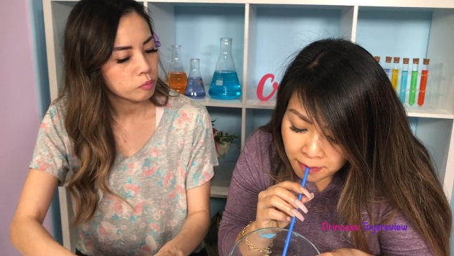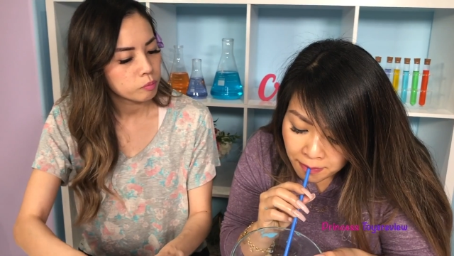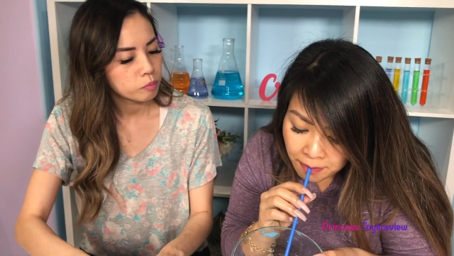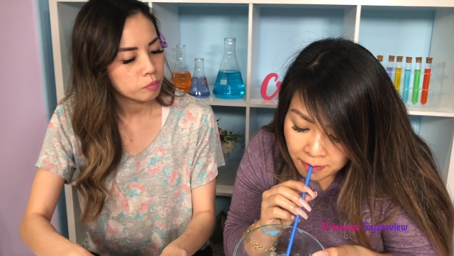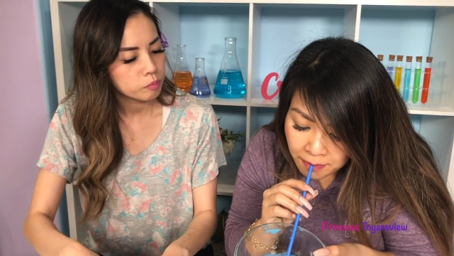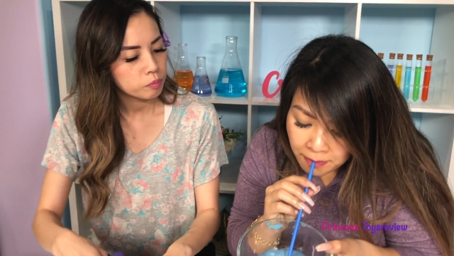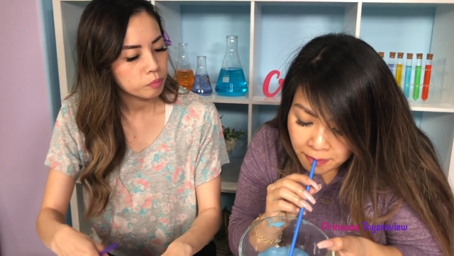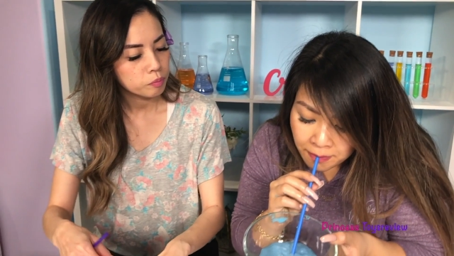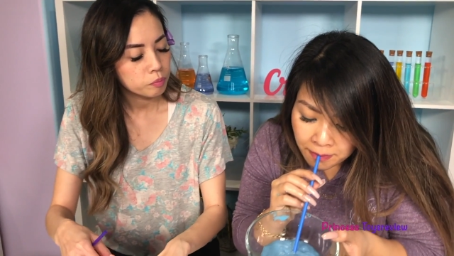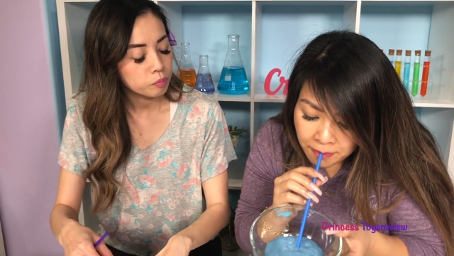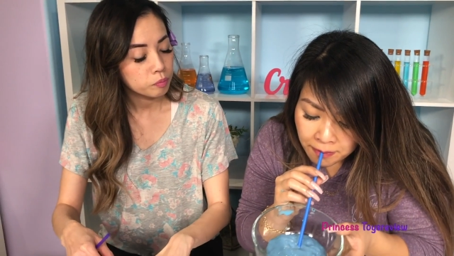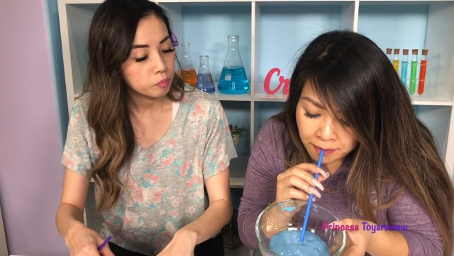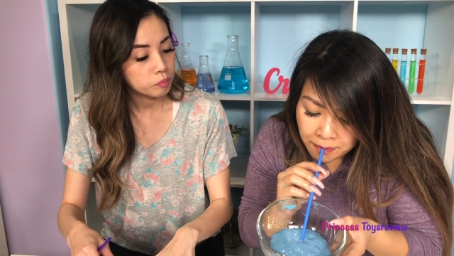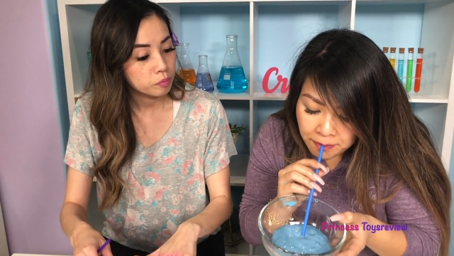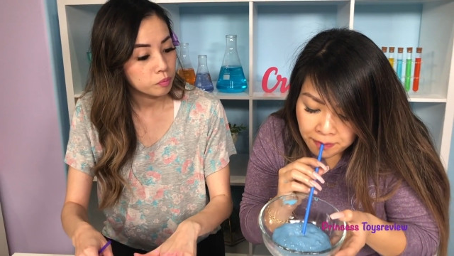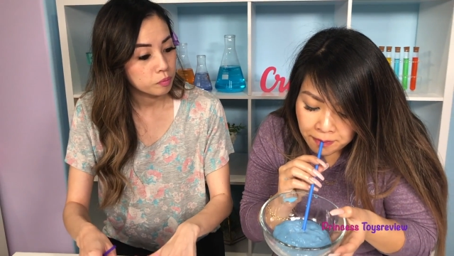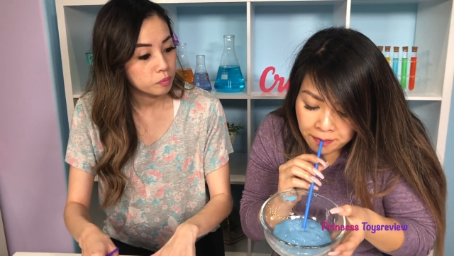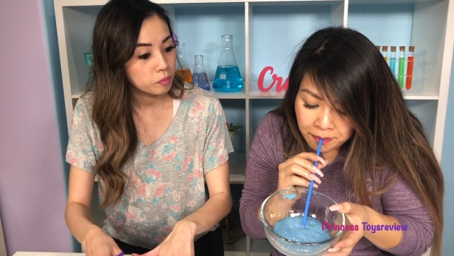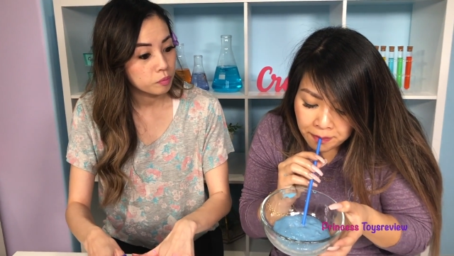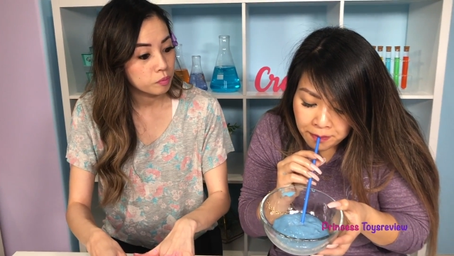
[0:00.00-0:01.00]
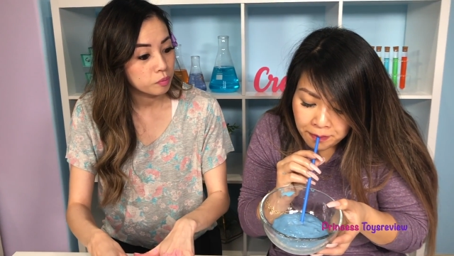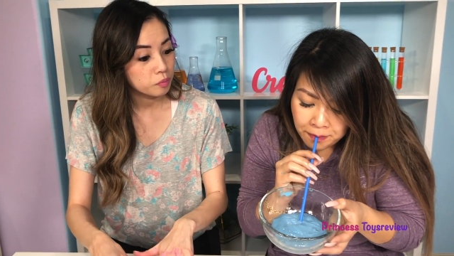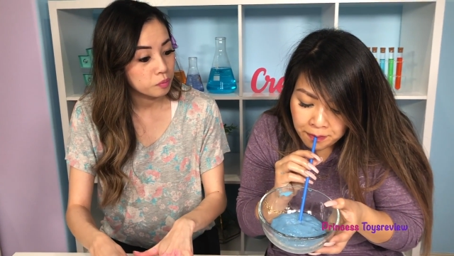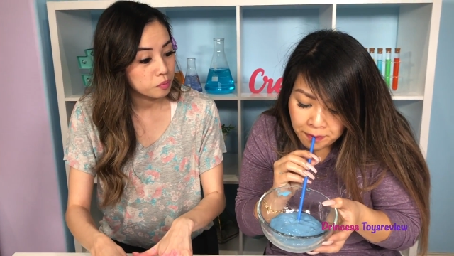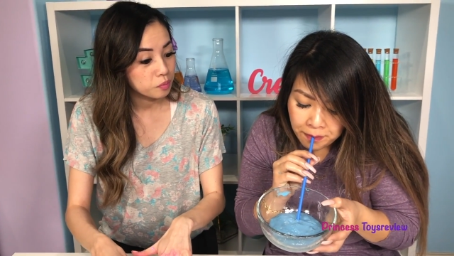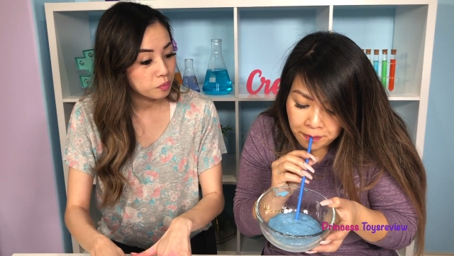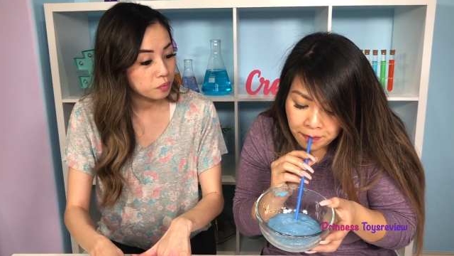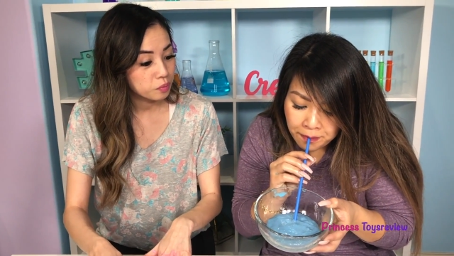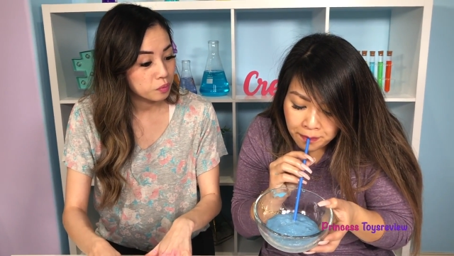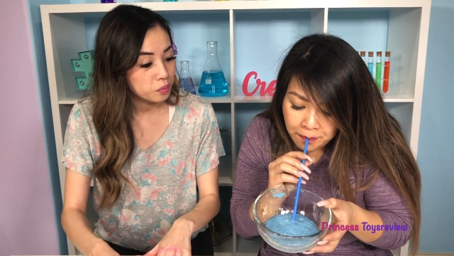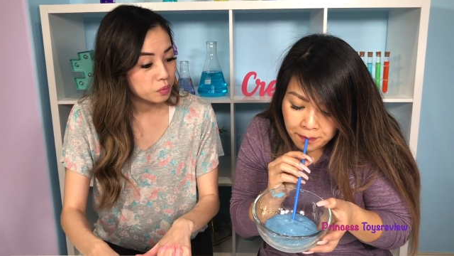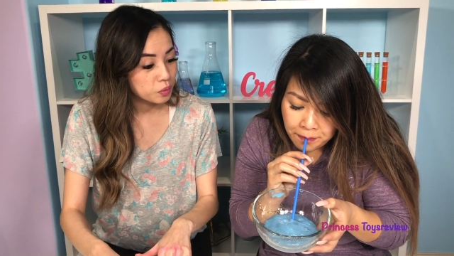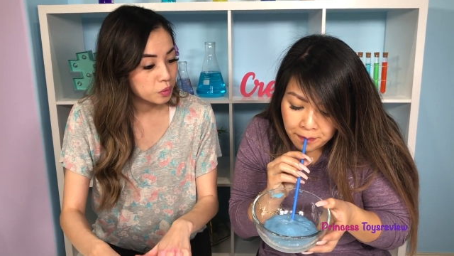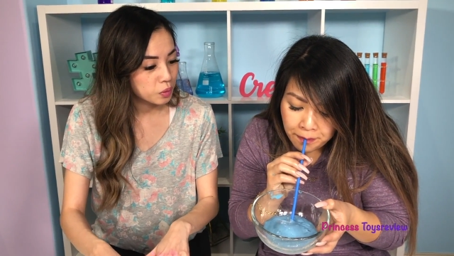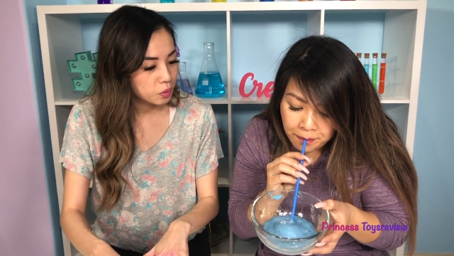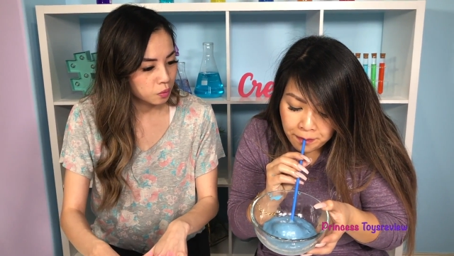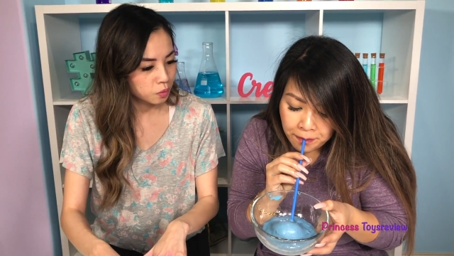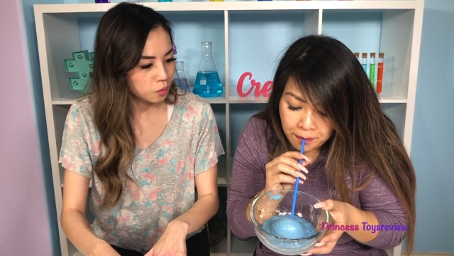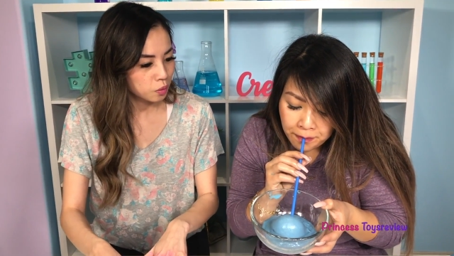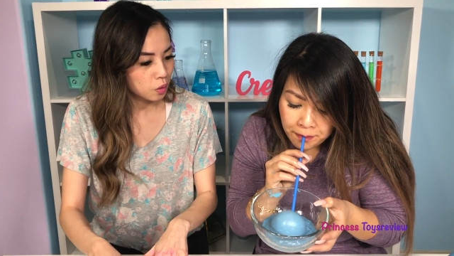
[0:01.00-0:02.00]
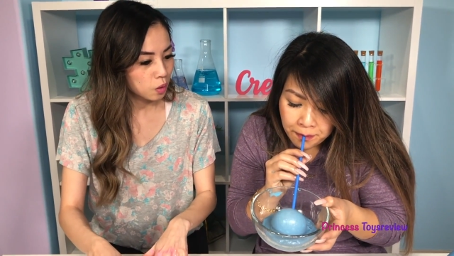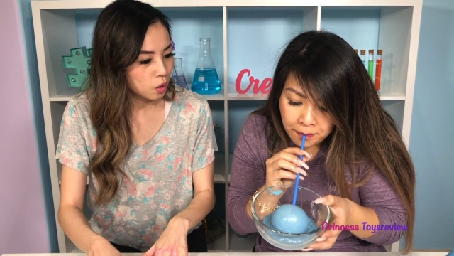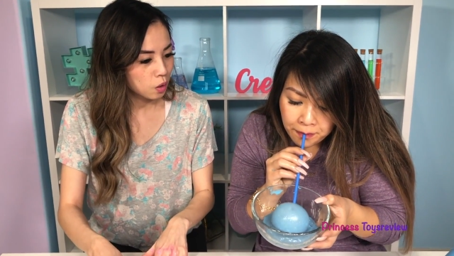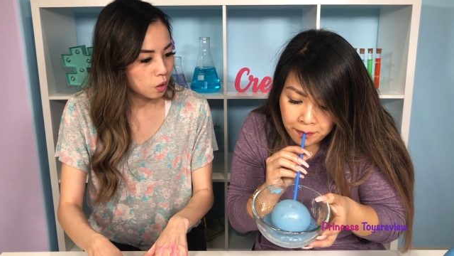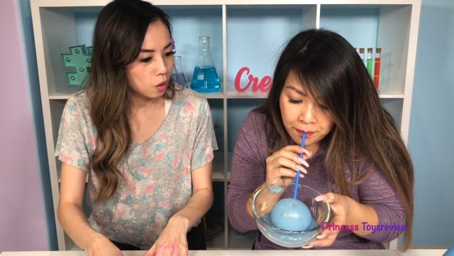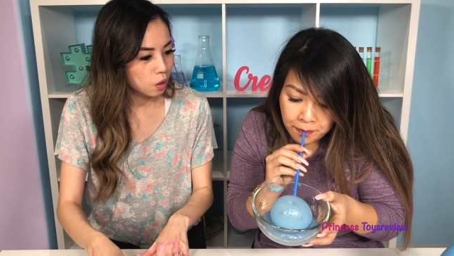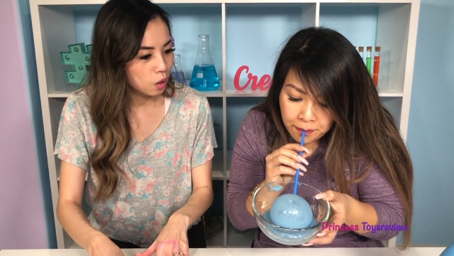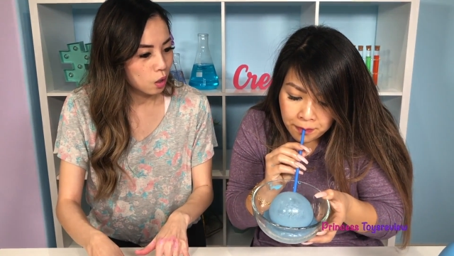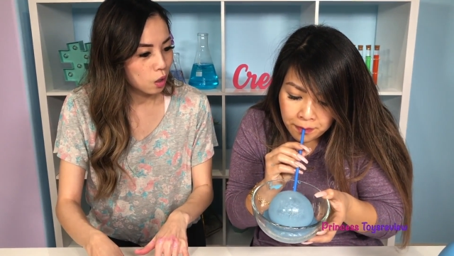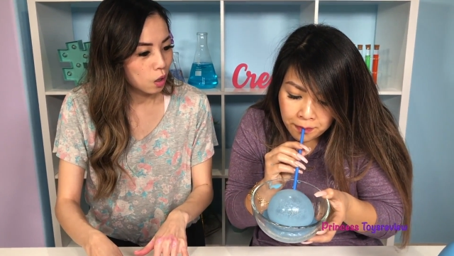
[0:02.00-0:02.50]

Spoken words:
(no one is talking)